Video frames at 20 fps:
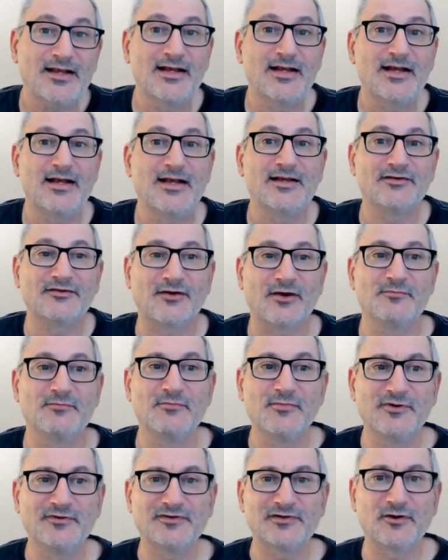So moving
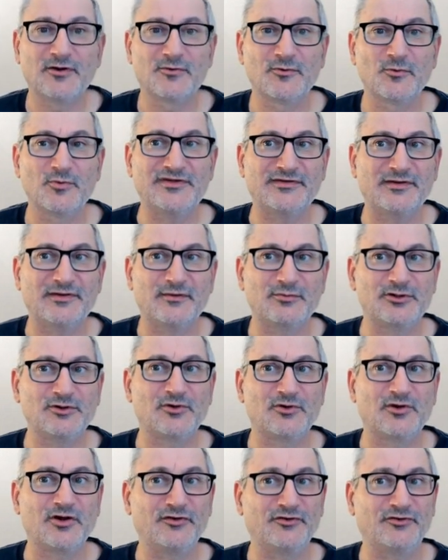along, we said we'd look at
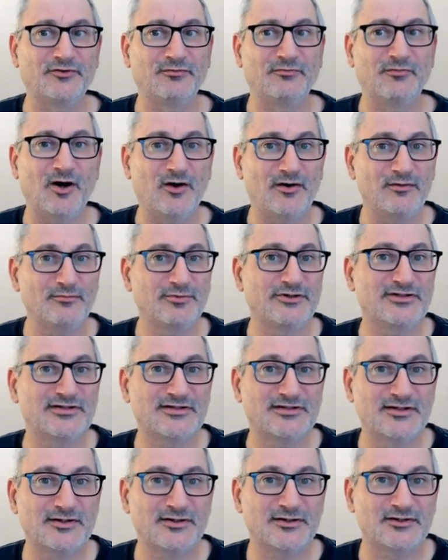some hybrid
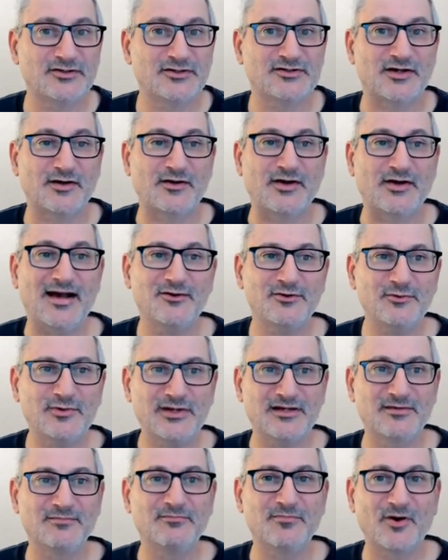search. So how do we
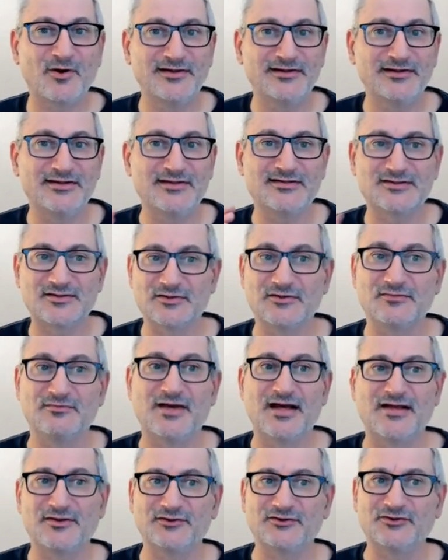combine these two
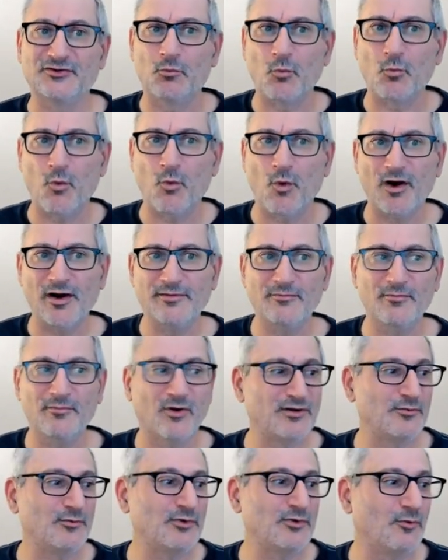methods, and why might we
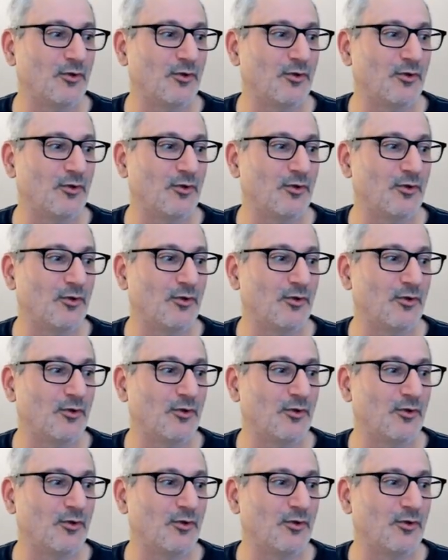want